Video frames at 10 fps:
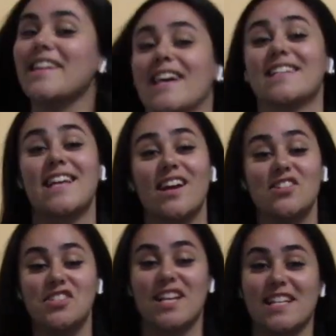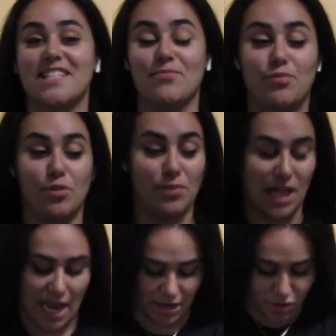Next, I got just like a simple
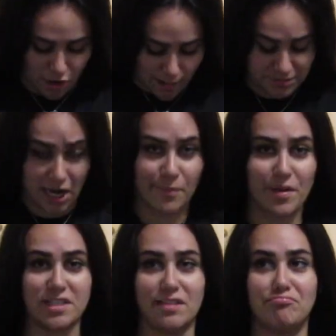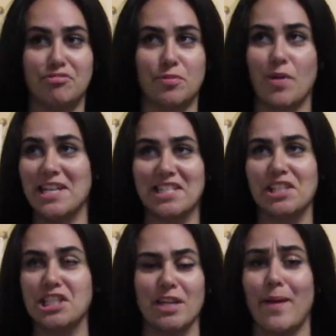black crop top, because I
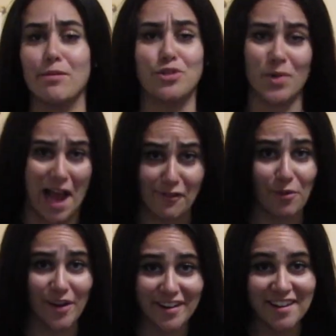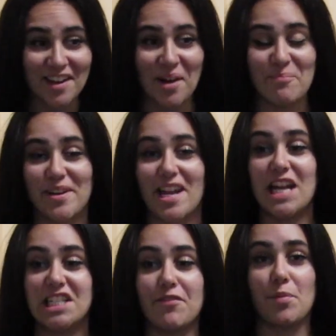surprisingly somehow don't have one. But yeah, I
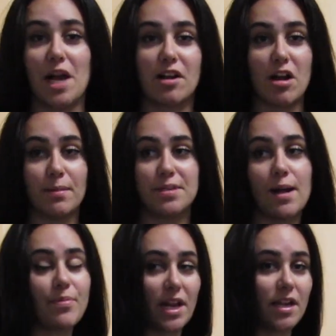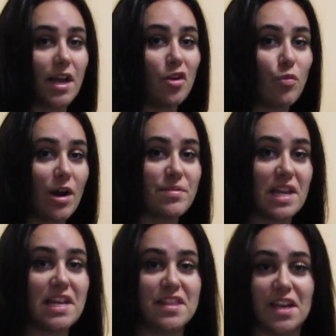just have a black crop top that I can kind of wear with
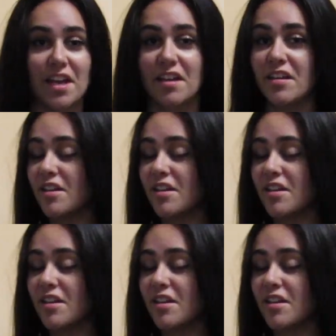anything.